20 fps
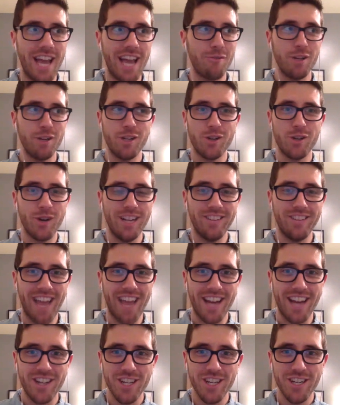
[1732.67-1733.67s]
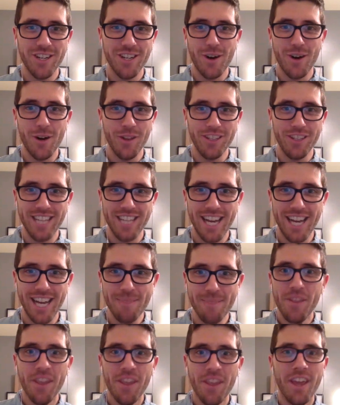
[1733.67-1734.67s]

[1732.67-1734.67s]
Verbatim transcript: every transaction all the time.